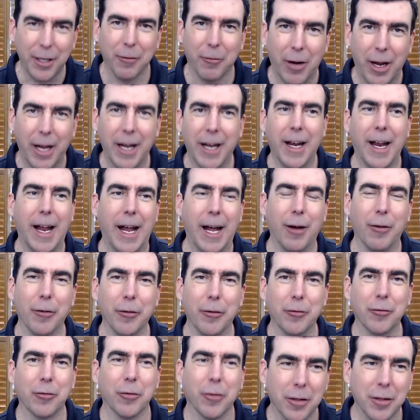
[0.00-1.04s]
right now
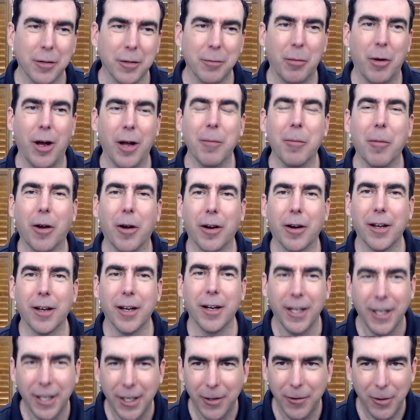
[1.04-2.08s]
is short the bond
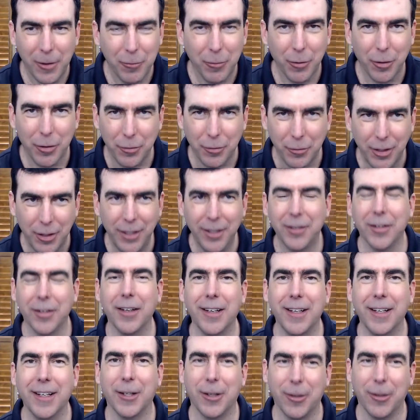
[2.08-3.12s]
market, and anyone who
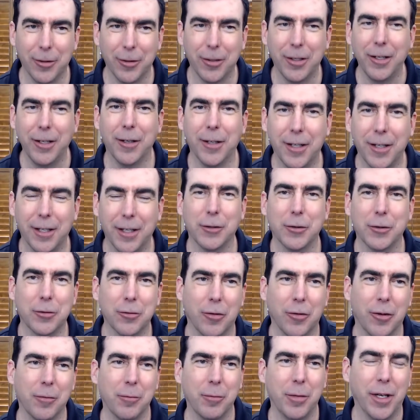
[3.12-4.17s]
isn't is looking to get
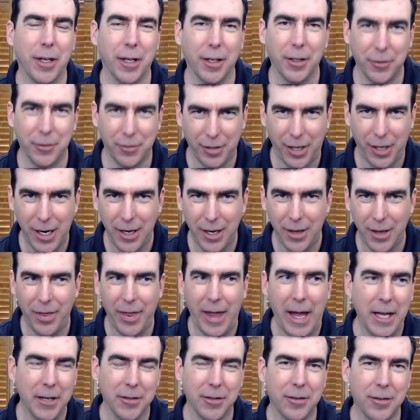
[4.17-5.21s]
short because hey,
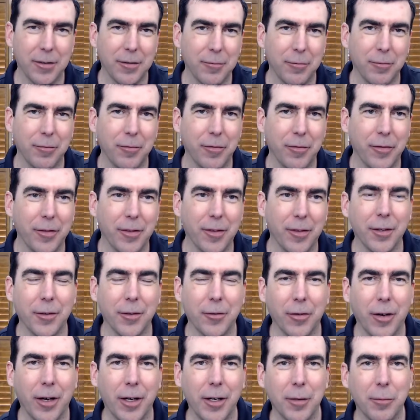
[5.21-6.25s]
that's the
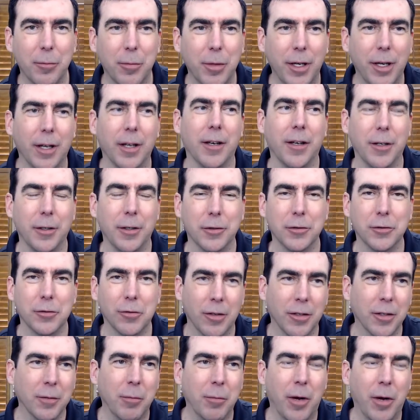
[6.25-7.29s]
trade to be in is
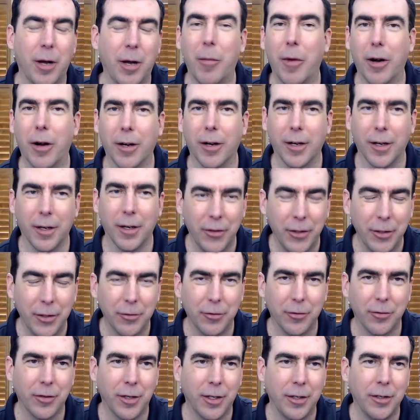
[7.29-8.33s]
short the bond market is
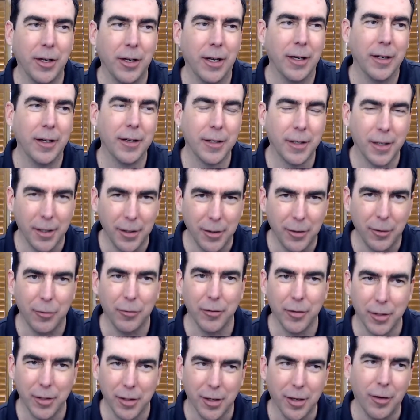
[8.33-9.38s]
interest rates can
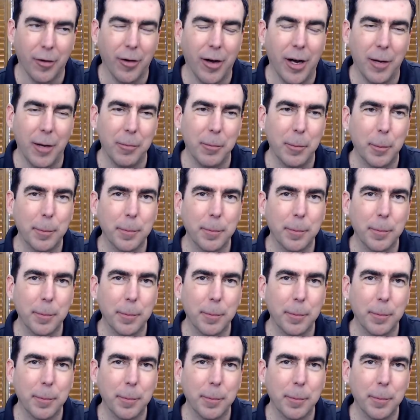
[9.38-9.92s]
only go up.